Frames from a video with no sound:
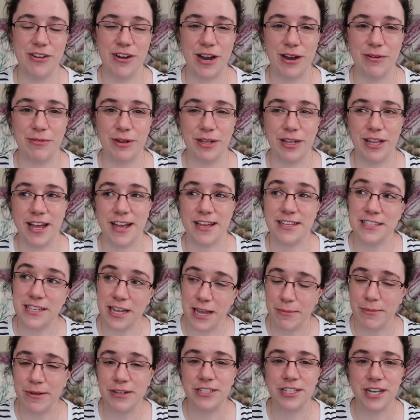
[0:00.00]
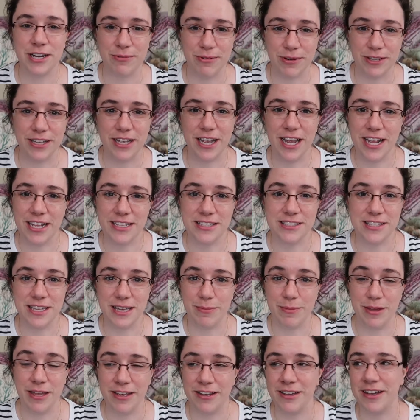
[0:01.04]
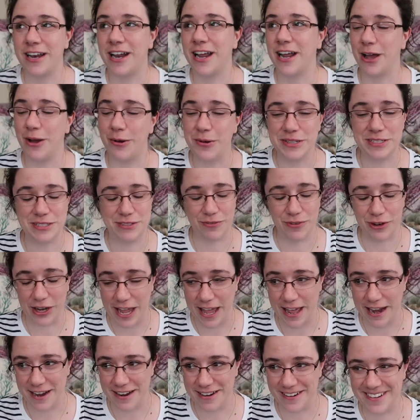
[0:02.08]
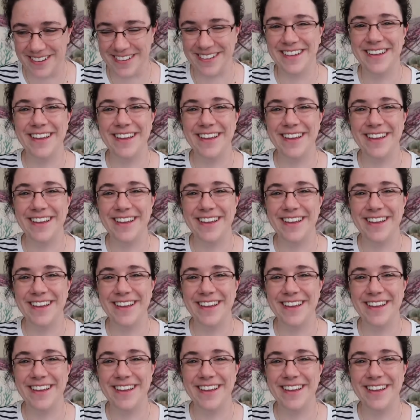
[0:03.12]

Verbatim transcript: and I realized how much I really hate seaming, and I always forget it